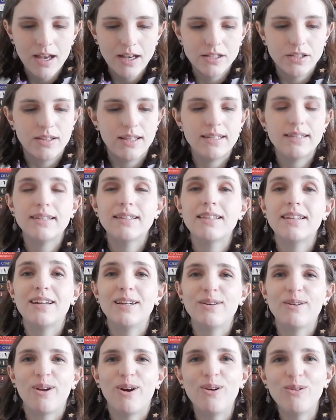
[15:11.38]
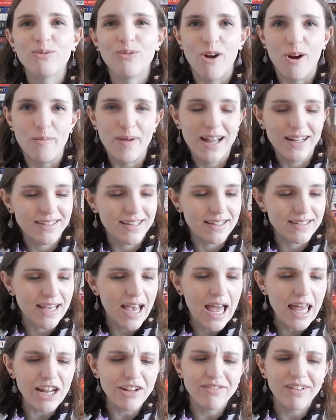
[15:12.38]
So this is an adult romance that's
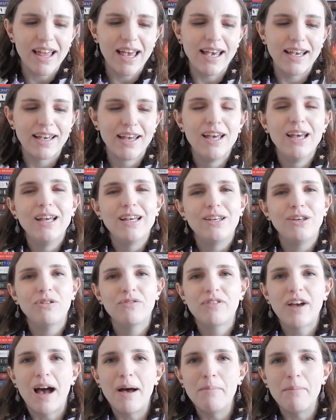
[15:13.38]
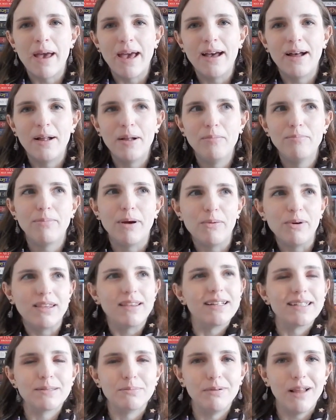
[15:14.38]
kind of like You've Got Mail, but
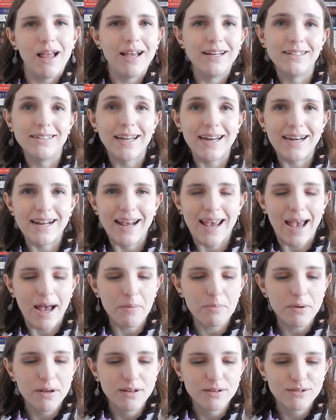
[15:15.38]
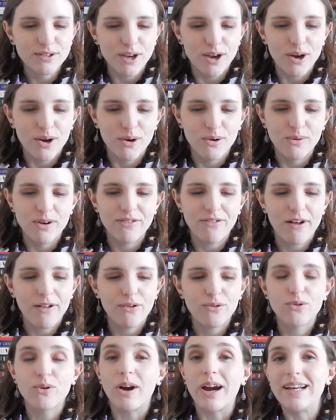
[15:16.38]
with this blind dating app. So we
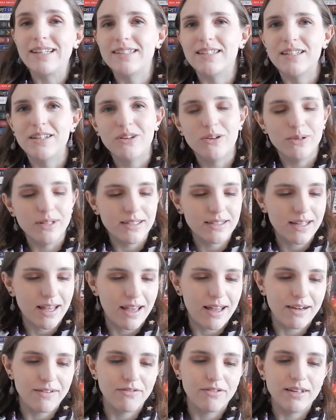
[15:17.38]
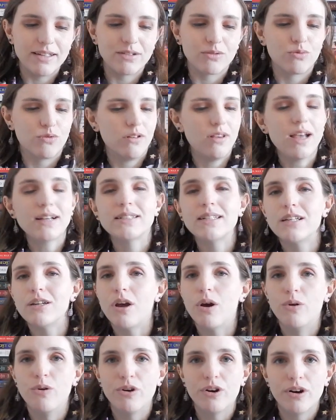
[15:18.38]
follow Gracie, who is kind of this
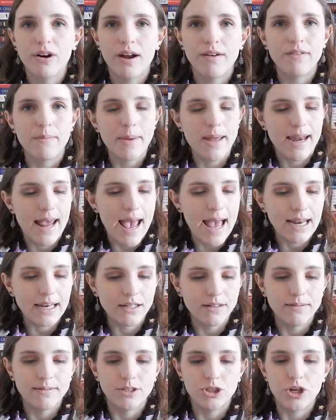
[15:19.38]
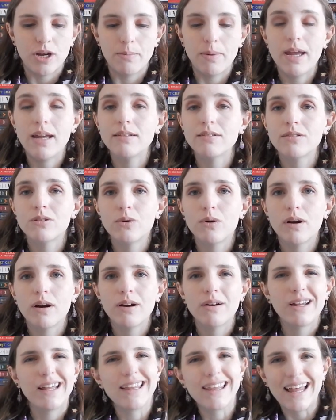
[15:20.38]
reluctant owner of a Manhattan champagne
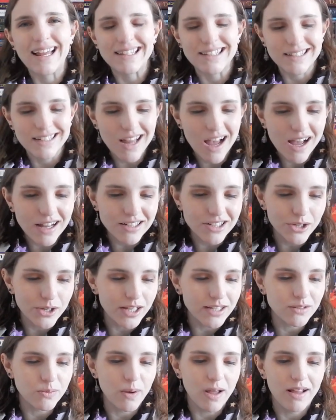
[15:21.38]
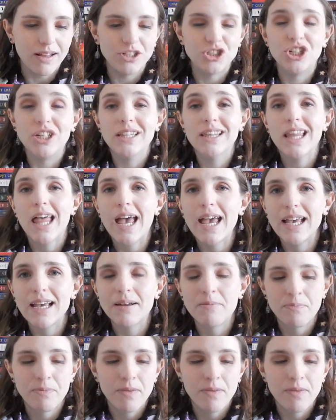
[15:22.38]
store that's not doing as well as she'd like.